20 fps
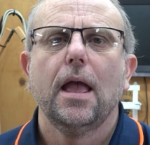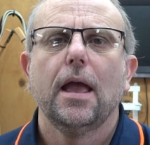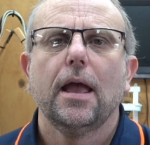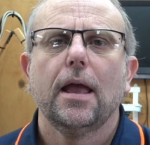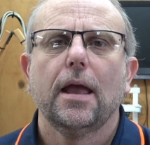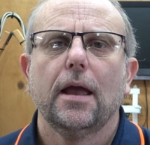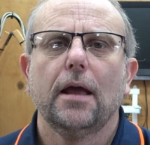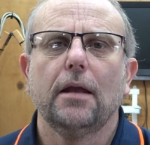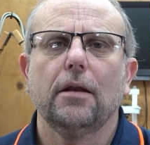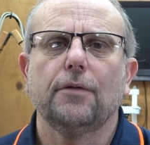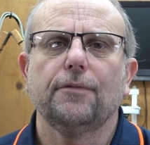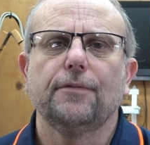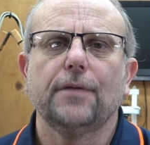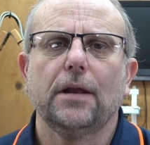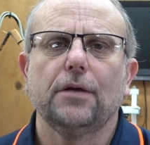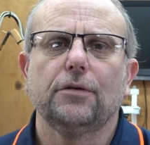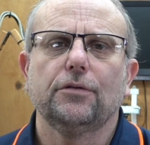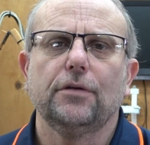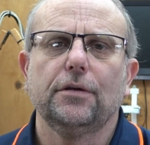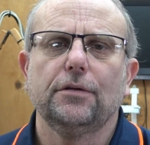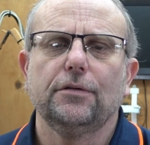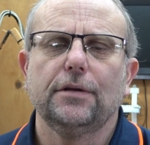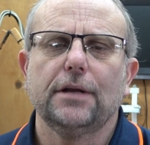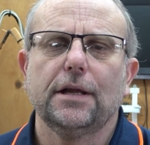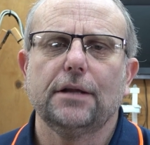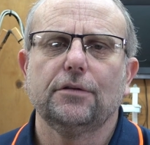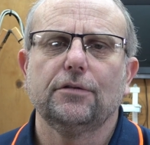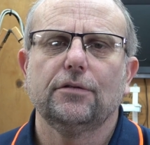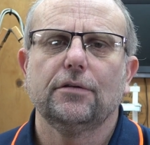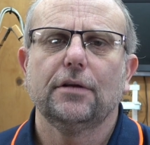Hello fellow C N C
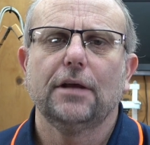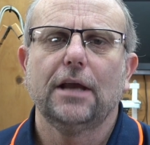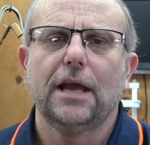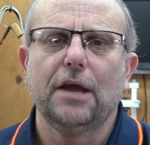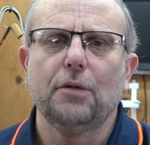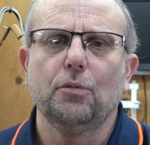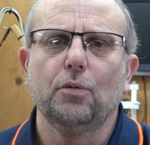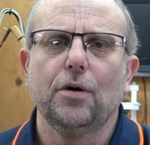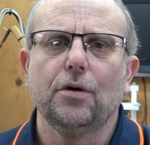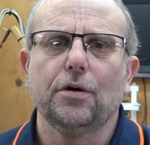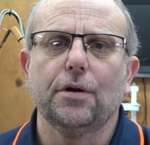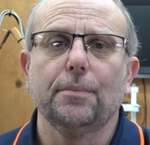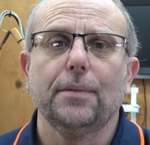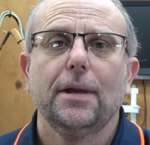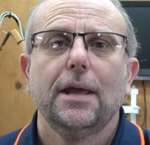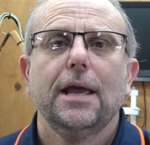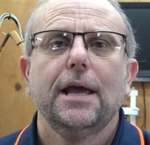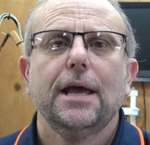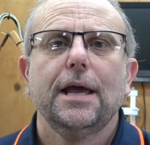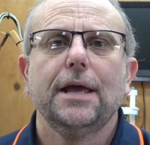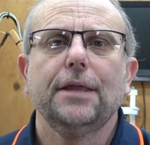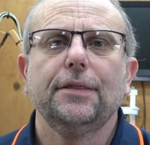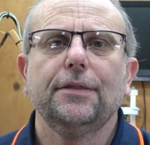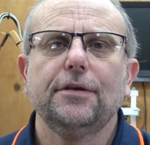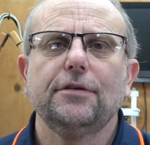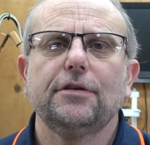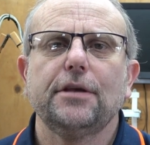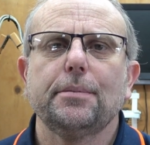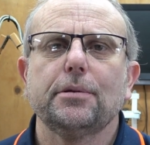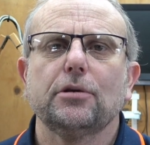Nuts and welcome. In
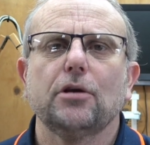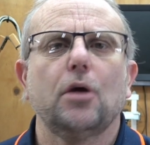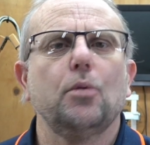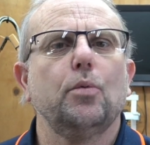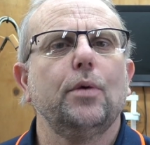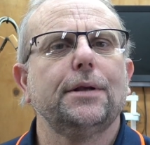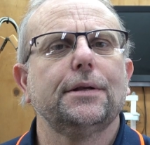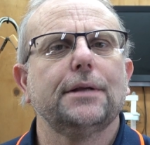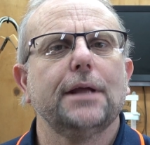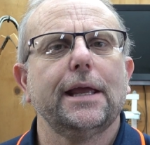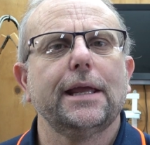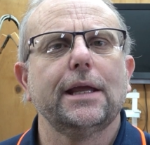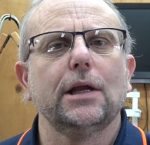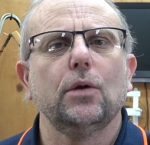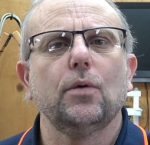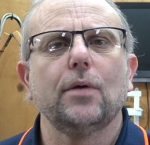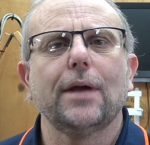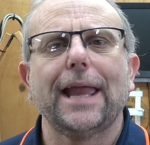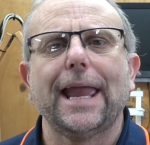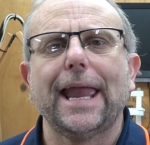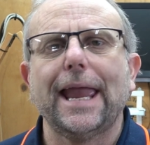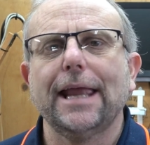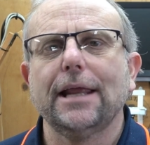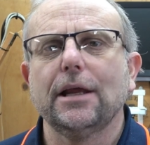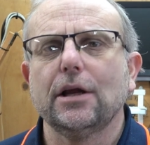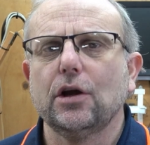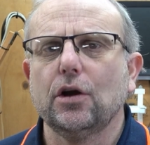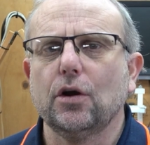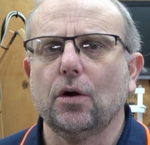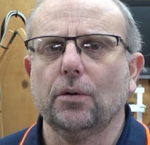this episode we're taking a look at
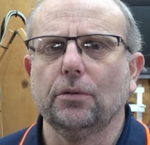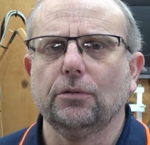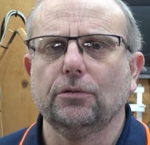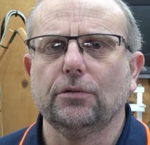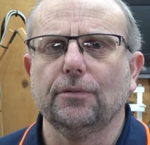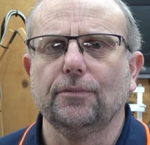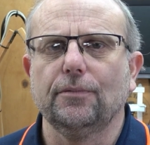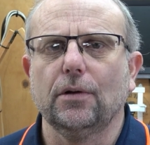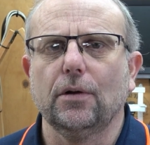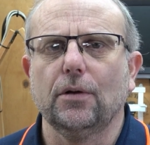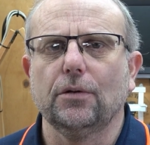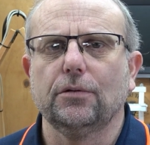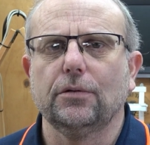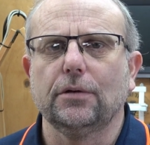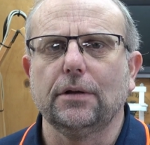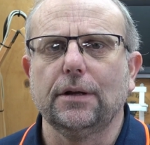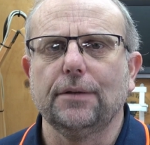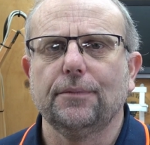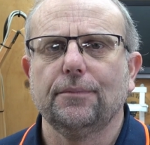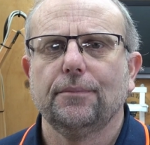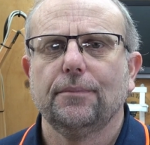constant velocity.